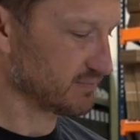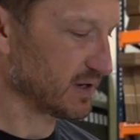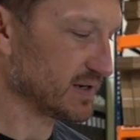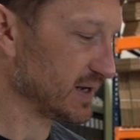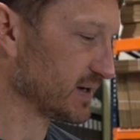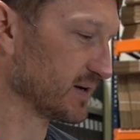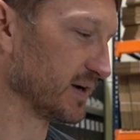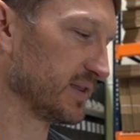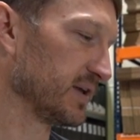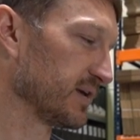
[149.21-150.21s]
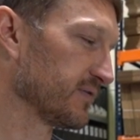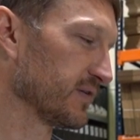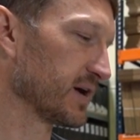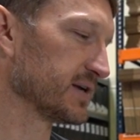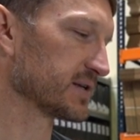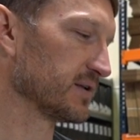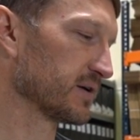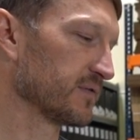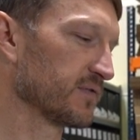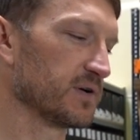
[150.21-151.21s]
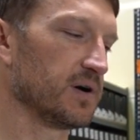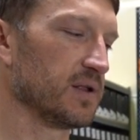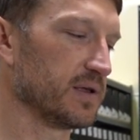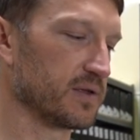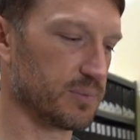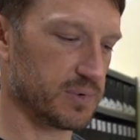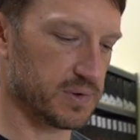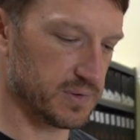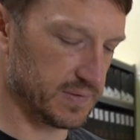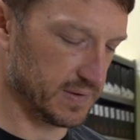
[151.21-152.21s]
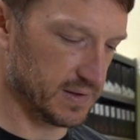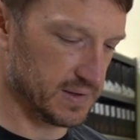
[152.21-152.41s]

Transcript: contender, I think, for guys that are looking for an all leather boot.